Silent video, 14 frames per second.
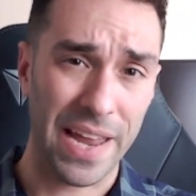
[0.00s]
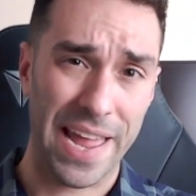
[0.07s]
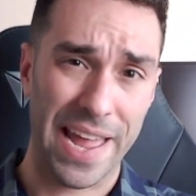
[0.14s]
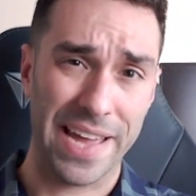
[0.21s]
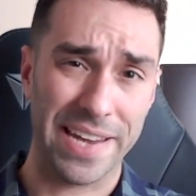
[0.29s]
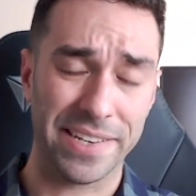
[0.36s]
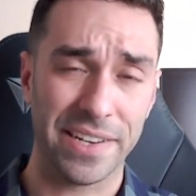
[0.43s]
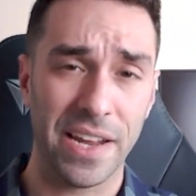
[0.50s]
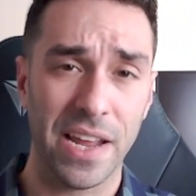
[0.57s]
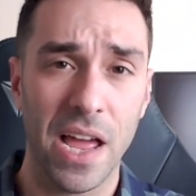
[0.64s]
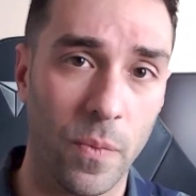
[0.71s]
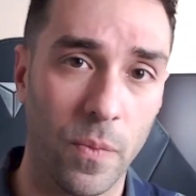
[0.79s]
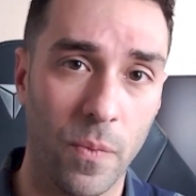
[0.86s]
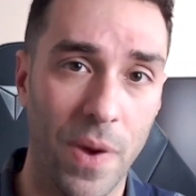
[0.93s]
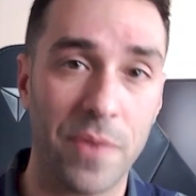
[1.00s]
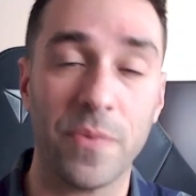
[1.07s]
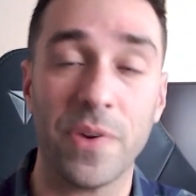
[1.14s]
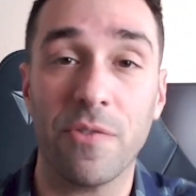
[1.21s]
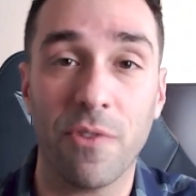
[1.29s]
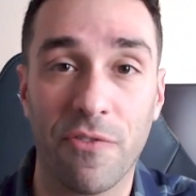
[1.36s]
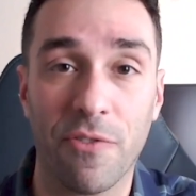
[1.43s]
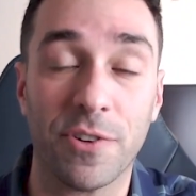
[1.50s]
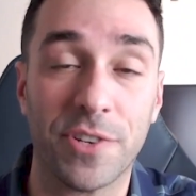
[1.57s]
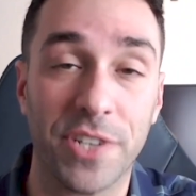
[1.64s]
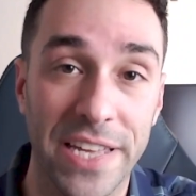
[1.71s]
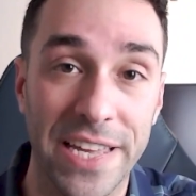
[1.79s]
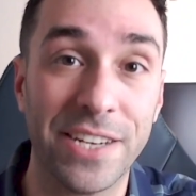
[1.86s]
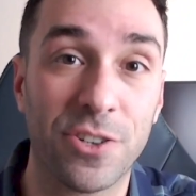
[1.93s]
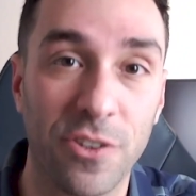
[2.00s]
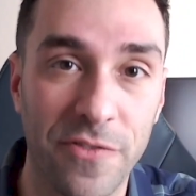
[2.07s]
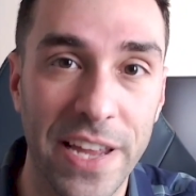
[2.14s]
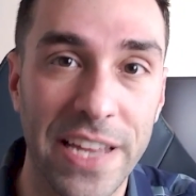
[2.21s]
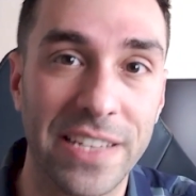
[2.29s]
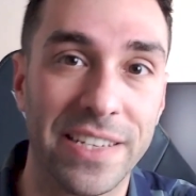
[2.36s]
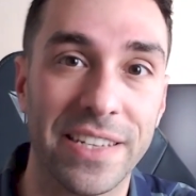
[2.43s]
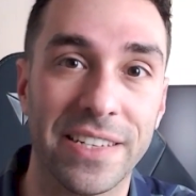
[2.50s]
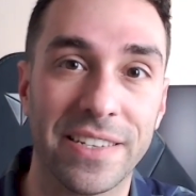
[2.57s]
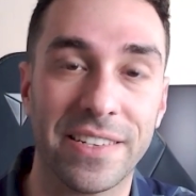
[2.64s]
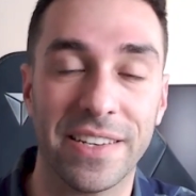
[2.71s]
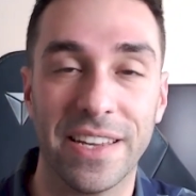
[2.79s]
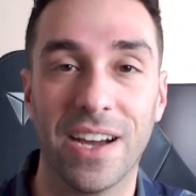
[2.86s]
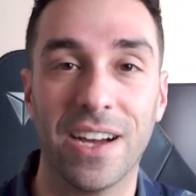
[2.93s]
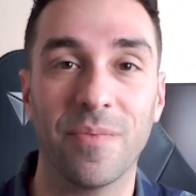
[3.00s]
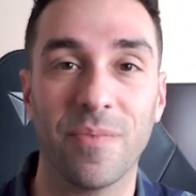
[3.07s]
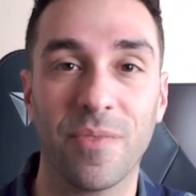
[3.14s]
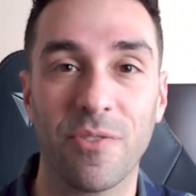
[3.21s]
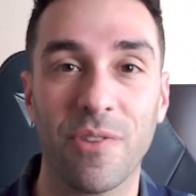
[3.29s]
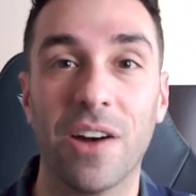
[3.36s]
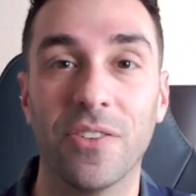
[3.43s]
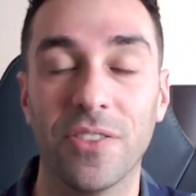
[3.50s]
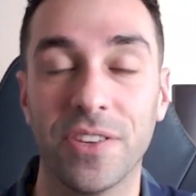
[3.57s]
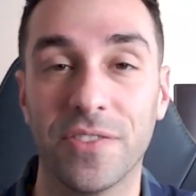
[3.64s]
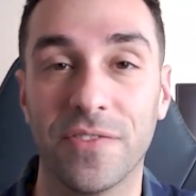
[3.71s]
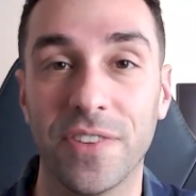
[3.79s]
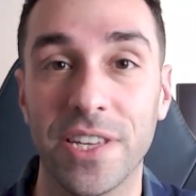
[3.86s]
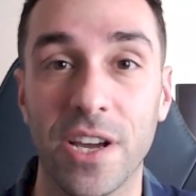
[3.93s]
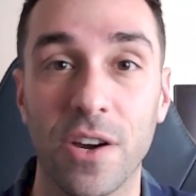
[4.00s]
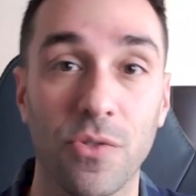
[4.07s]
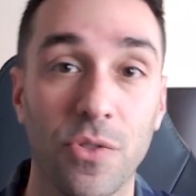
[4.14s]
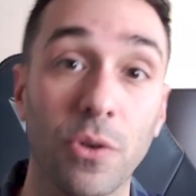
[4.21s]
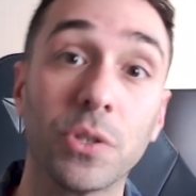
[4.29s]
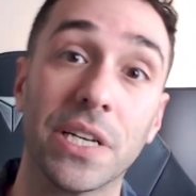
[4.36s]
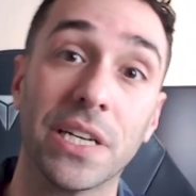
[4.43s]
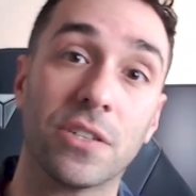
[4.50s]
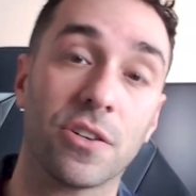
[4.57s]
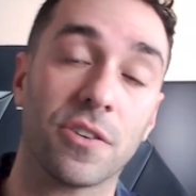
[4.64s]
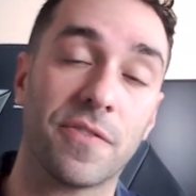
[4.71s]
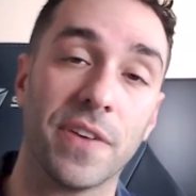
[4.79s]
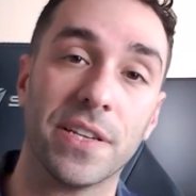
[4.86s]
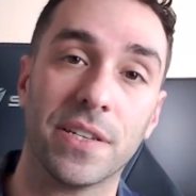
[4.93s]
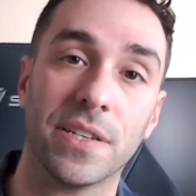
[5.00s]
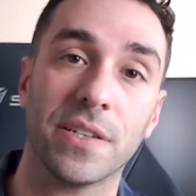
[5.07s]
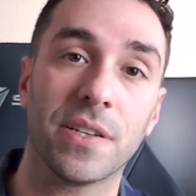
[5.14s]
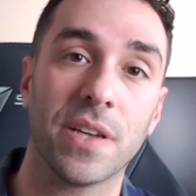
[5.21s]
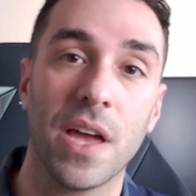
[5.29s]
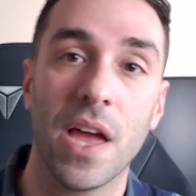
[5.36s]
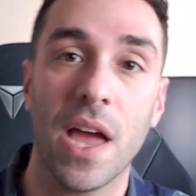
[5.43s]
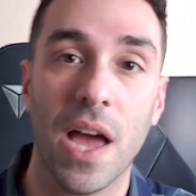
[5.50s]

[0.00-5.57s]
And when we refer to interfaces um, throughout this video, those interfaces